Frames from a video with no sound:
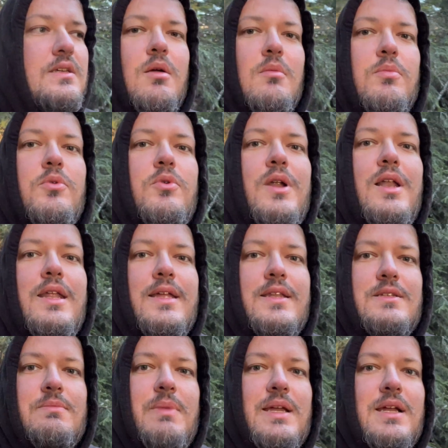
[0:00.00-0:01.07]

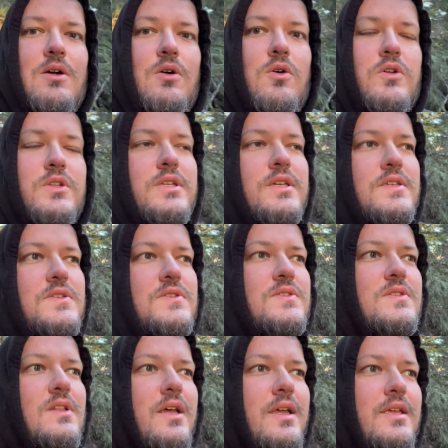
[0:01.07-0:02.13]
brilliant mega
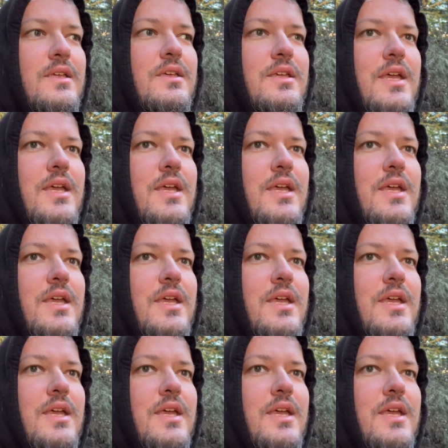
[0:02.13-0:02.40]
artists like